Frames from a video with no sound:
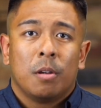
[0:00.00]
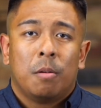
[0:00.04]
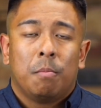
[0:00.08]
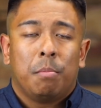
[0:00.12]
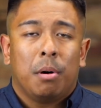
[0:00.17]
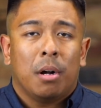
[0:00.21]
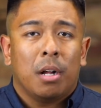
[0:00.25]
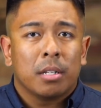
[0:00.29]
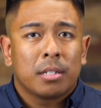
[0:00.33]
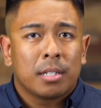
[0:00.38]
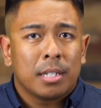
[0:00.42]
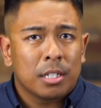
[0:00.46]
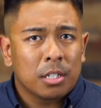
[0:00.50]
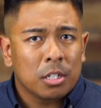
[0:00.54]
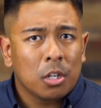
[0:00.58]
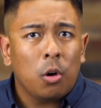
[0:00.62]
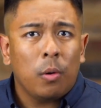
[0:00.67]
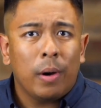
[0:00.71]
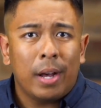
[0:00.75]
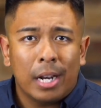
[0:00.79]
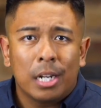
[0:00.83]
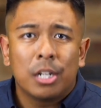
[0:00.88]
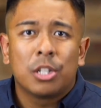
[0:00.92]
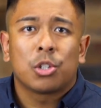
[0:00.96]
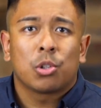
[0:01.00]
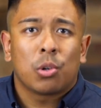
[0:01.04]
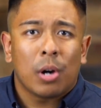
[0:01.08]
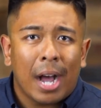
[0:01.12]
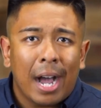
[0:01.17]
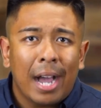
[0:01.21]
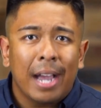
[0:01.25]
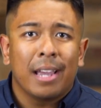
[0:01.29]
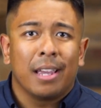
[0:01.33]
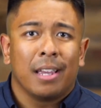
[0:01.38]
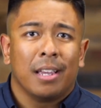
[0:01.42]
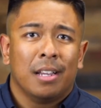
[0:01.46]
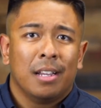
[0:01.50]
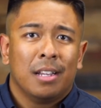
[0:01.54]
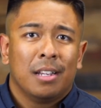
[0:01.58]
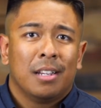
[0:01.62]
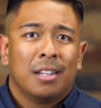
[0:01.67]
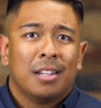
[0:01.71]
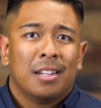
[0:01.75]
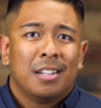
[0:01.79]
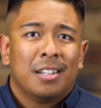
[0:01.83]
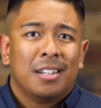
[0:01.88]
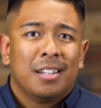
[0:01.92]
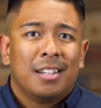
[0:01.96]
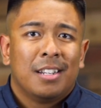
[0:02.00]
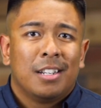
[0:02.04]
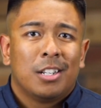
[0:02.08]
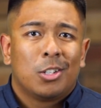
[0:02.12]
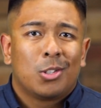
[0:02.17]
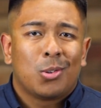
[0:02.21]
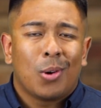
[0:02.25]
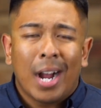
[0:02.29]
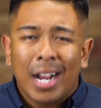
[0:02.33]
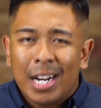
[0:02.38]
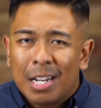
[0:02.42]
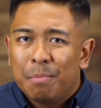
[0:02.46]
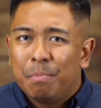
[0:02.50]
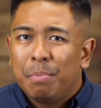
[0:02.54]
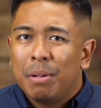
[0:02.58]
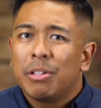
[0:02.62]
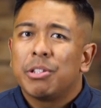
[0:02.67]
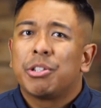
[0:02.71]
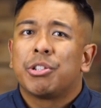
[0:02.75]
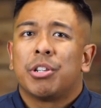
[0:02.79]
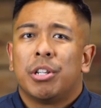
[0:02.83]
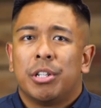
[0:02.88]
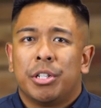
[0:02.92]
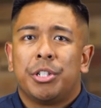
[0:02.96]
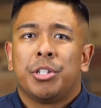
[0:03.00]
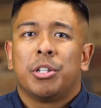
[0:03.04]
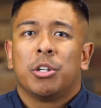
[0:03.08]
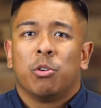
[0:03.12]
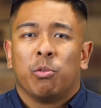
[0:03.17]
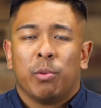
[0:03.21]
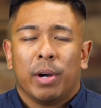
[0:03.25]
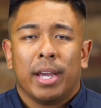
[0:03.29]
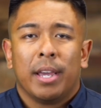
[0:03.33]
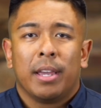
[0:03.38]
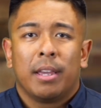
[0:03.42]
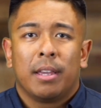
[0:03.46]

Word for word: Paul says, go ahead and try. Try to build church your way.